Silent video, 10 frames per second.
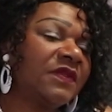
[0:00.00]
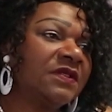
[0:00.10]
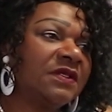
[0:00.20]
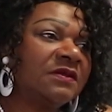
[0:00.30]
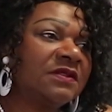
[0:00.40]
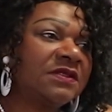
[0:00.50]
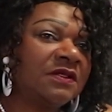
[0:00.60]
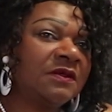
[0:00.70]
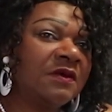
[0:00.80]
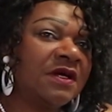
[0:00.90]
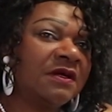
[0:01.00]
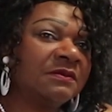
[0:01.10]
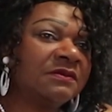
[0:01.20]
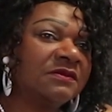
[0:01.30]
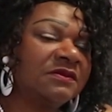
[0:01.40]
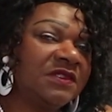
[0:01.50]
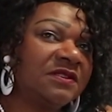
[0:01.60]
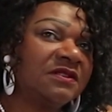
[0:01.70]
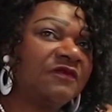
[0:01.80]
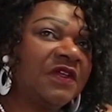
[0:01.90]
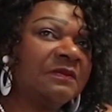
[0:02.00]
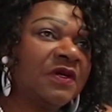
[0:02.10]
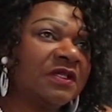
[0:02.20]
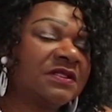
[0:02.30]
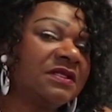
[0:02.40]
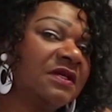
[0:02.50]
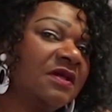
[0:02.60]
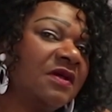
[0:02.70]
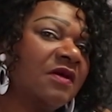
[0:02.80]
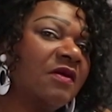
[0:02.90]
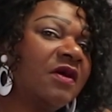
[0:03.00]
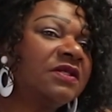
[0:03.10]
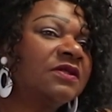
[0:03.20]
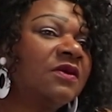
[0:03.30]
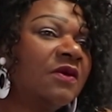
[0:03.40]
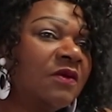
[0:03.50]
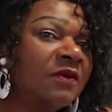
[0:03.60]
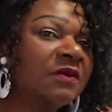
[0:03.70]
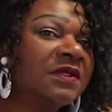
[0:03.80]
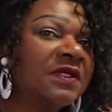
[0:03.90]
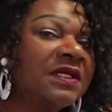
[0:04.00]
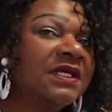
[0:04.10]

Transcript: These are things. But on the whole,